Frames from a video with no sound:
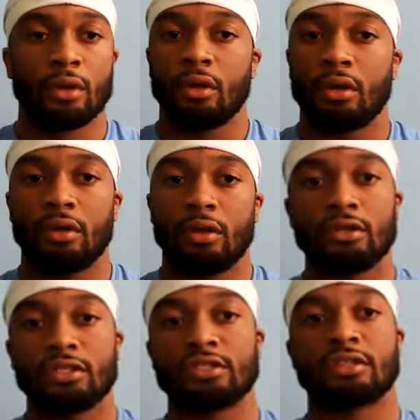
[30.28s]
You know,
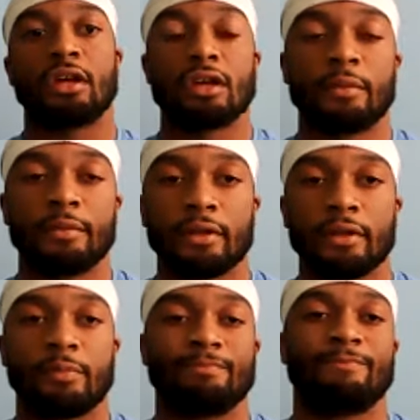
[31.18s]
just coming out to
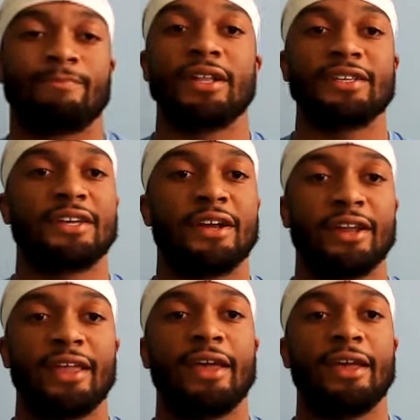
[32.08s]
practice every
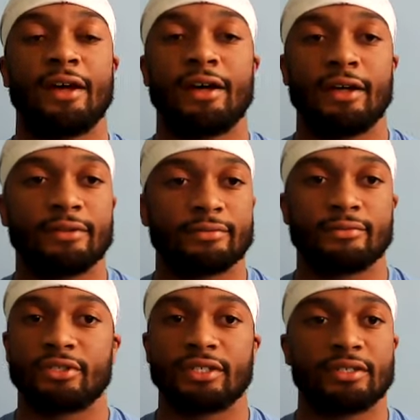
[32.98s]
day,
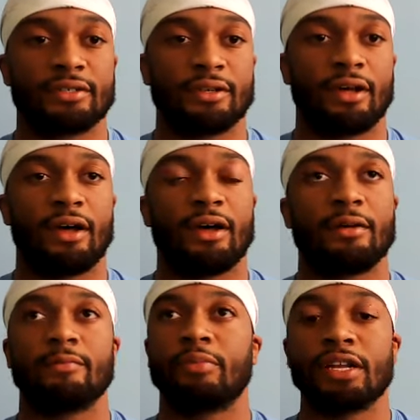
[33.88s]
practicing
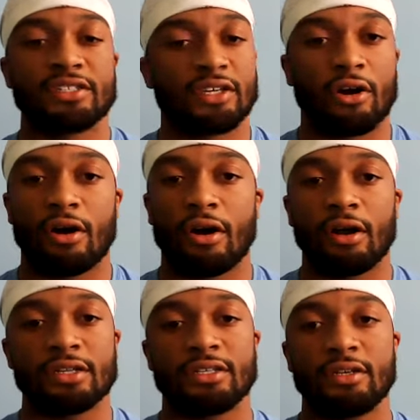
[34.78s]
hard,
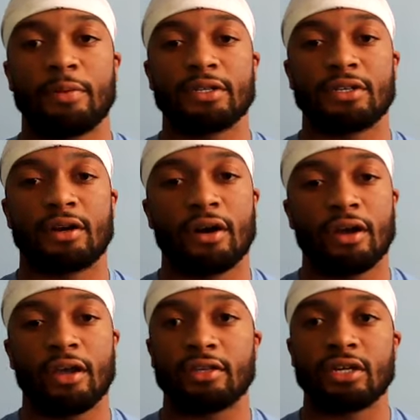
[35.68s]
continue to practice
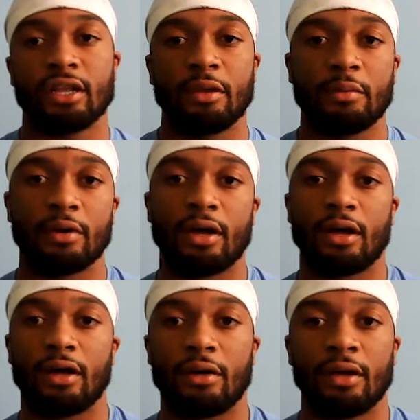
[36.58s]
hard, and try to keep
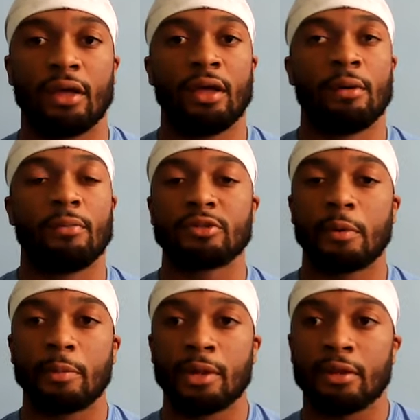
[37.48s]
the most
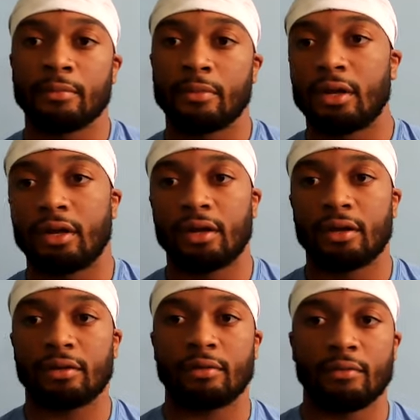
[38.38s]
momentum
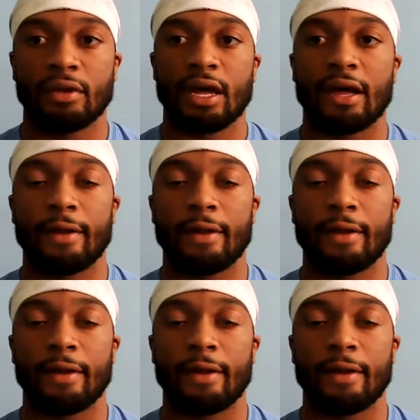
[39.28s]
we got.